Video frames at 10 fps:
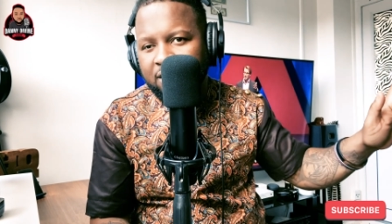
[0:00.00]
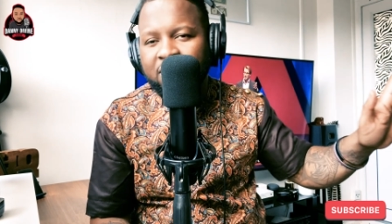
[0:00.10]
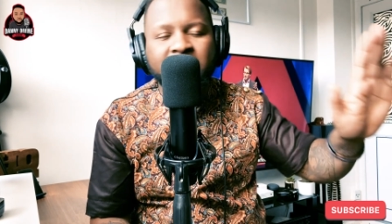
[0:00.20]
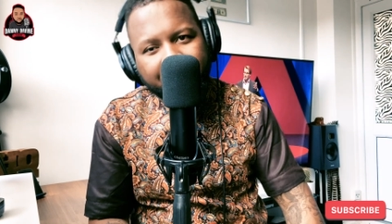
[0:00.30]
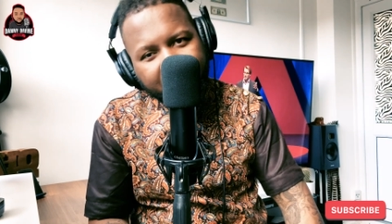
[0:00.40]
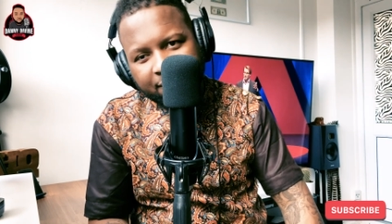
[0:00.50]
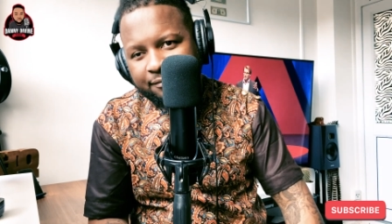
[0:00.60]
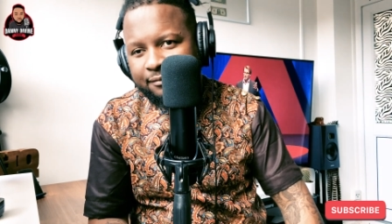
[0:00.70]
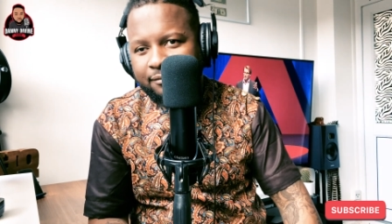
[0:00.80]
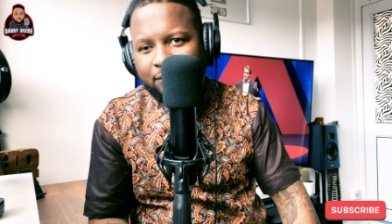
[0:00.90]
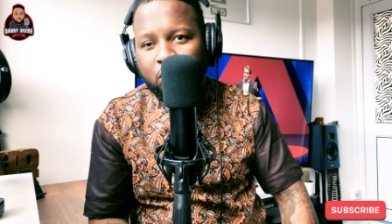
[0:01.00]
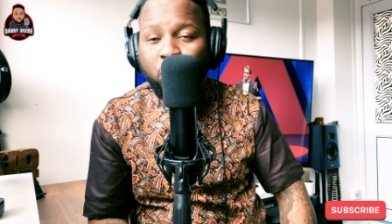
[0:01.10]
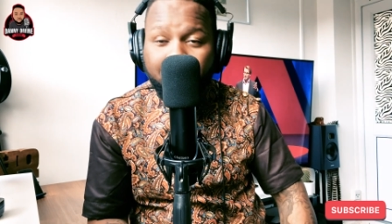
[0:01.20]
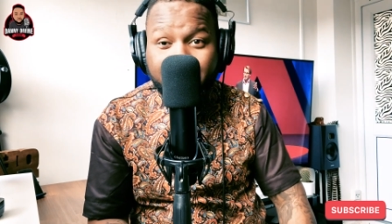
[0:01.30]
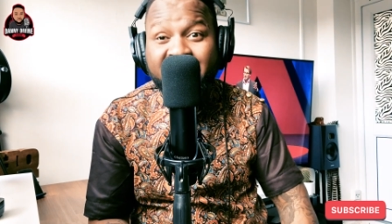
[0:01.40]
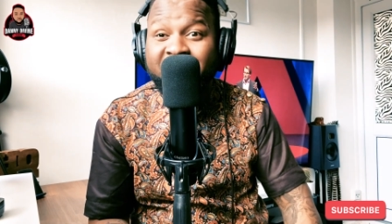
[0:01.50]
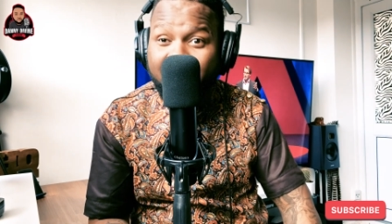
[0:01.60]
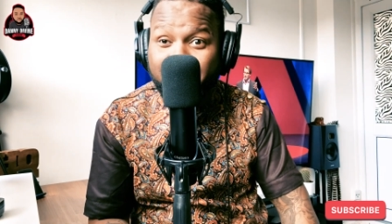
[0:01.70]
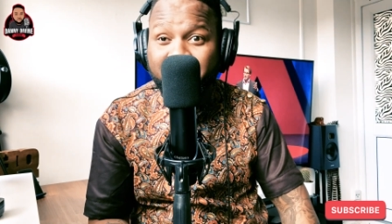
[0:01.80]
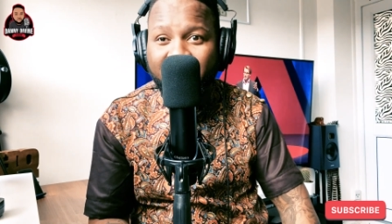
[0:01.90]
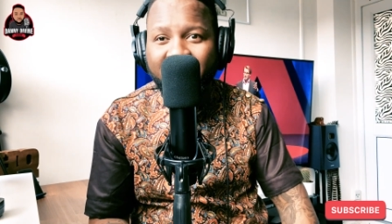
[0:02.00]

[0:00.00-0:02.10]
She's mean woman is something.